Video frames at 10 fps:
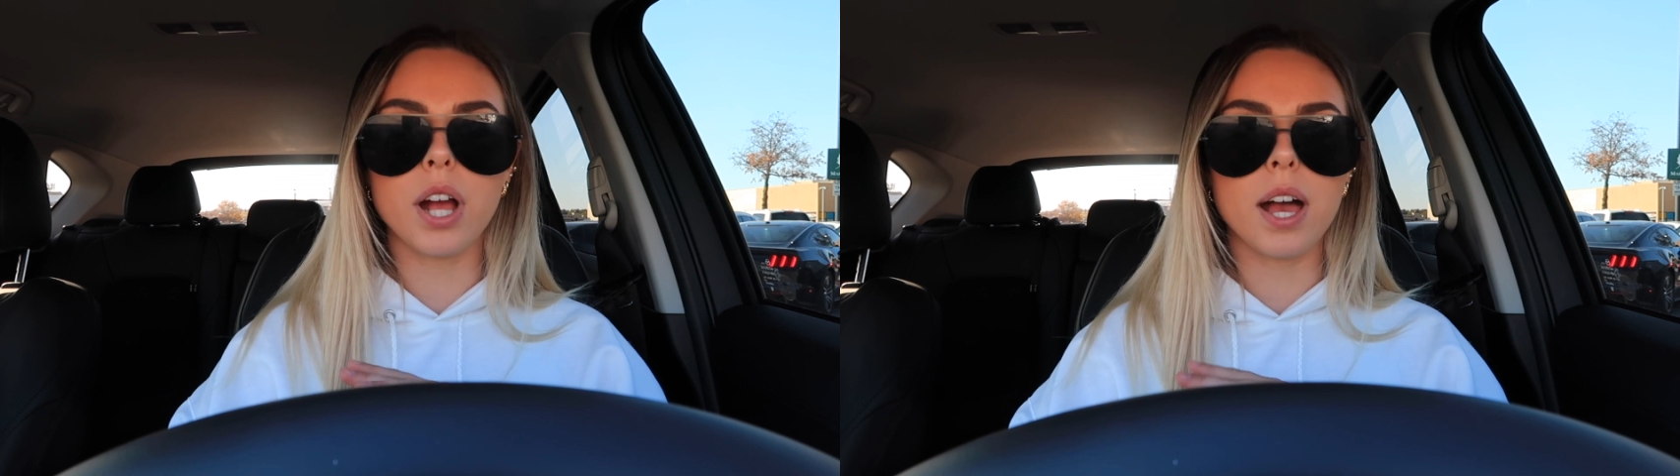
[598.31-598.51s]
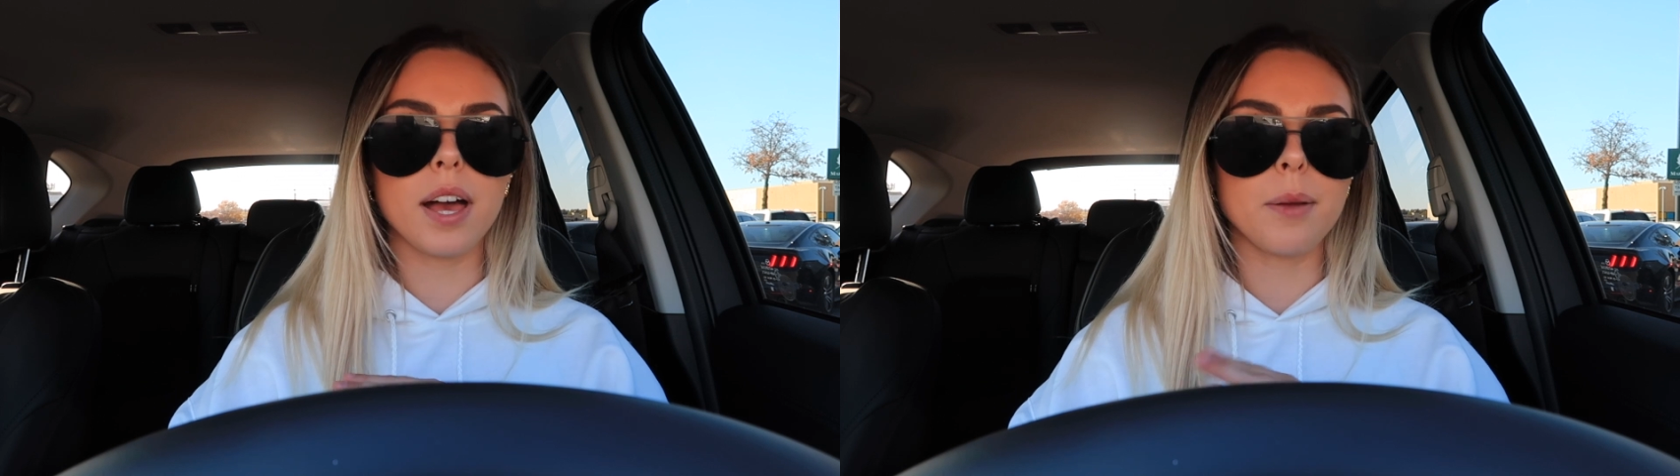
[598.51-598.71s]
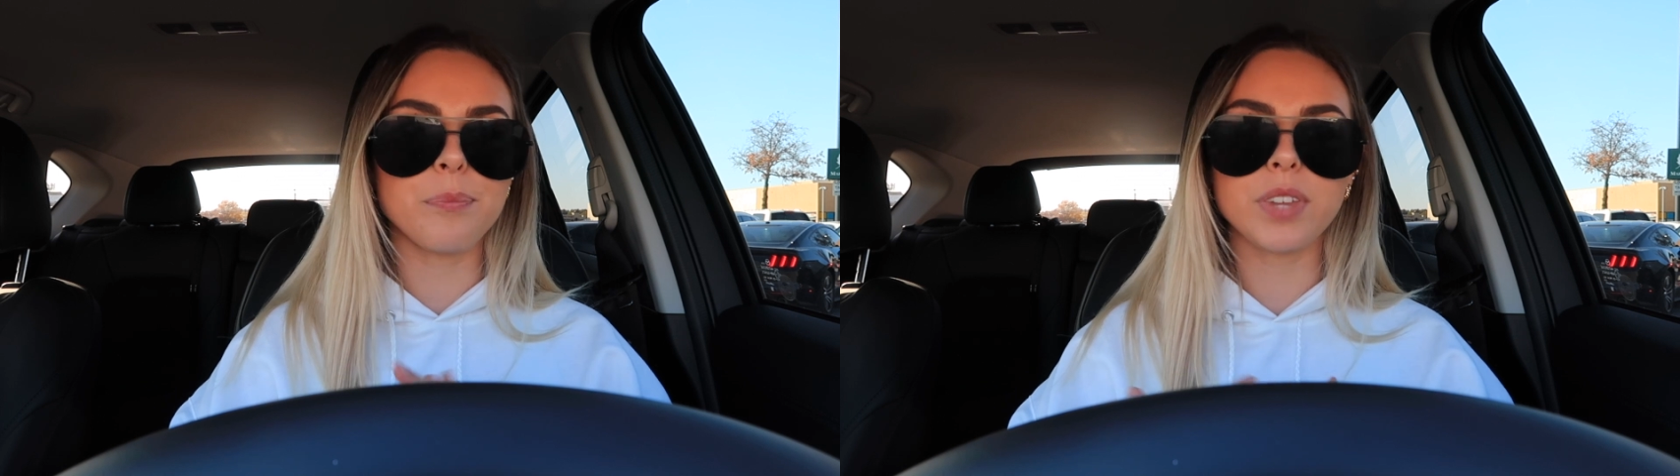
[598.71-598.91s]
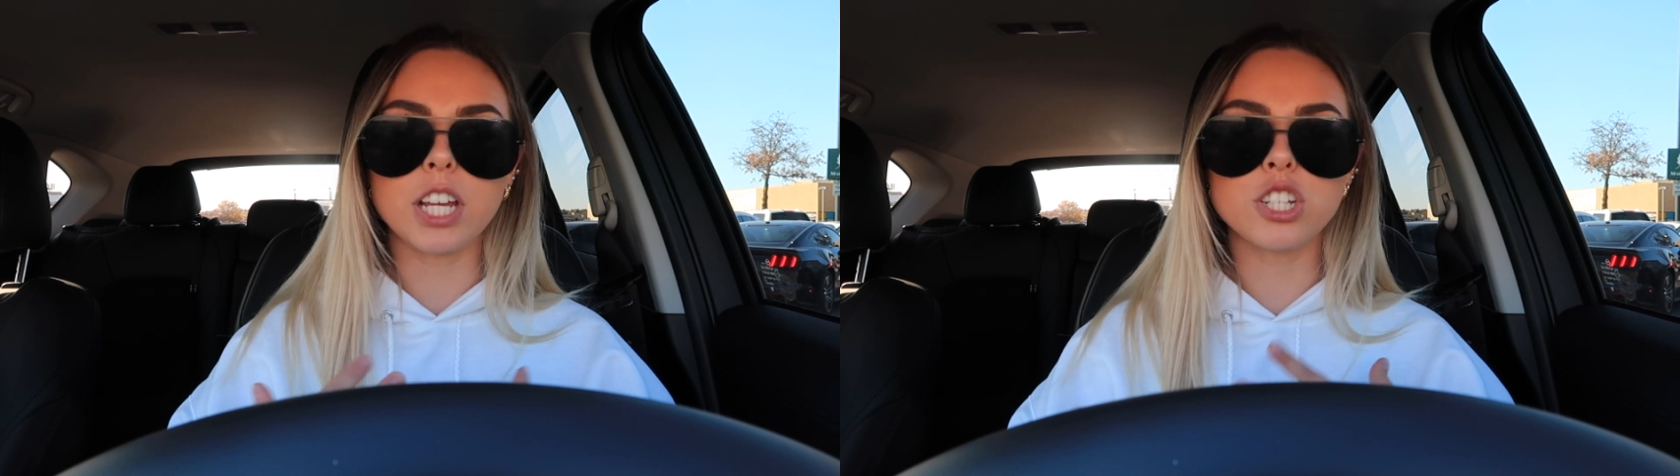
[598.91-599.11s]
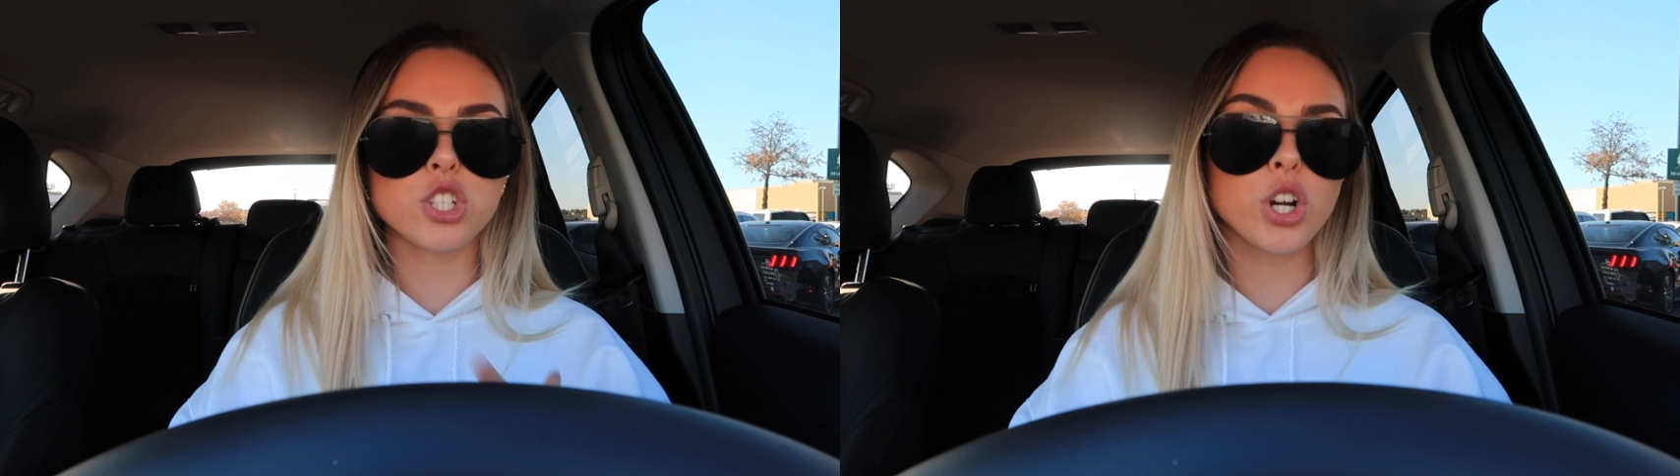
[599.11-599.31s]
um,
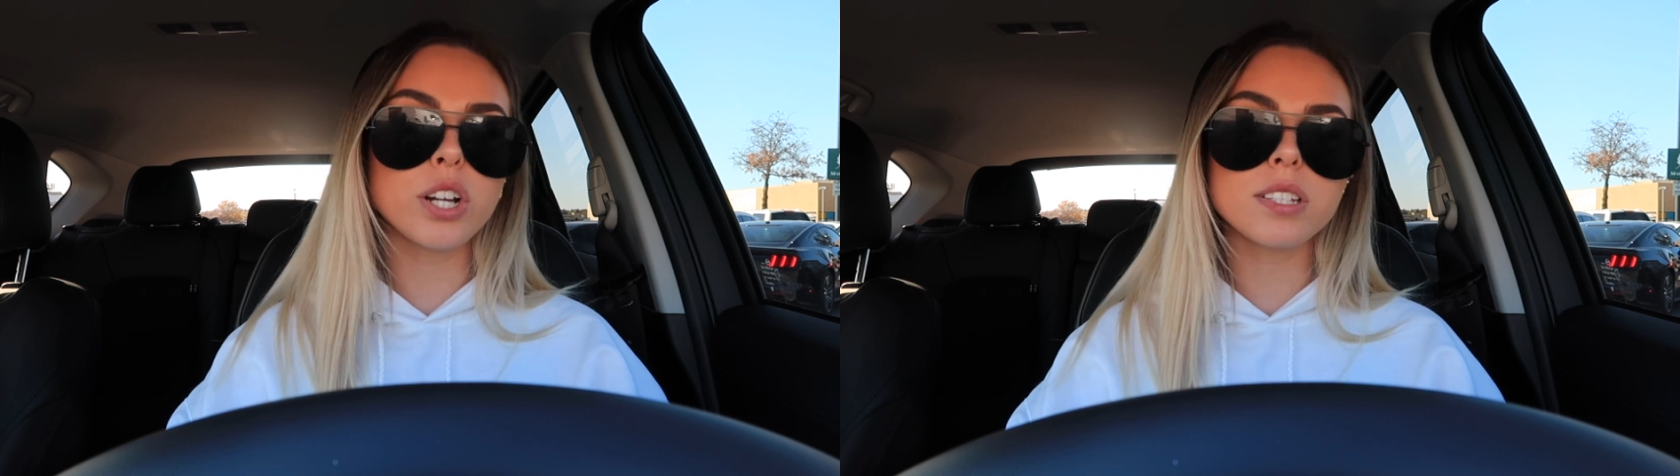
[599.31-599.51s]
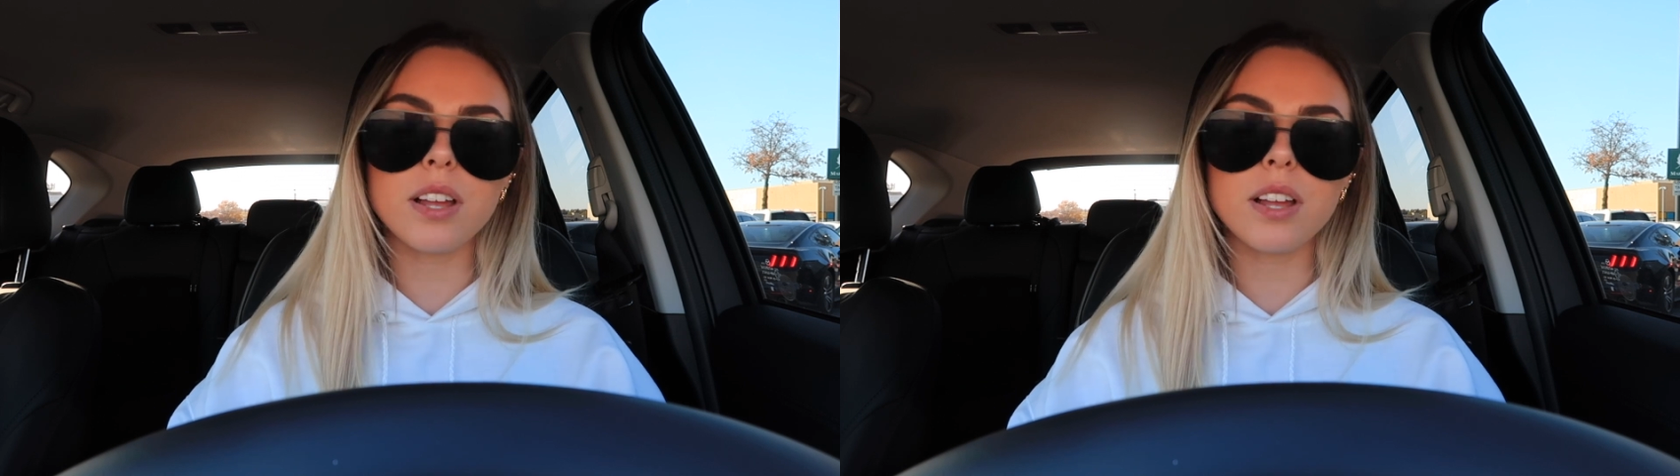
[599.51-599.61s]
like shirts,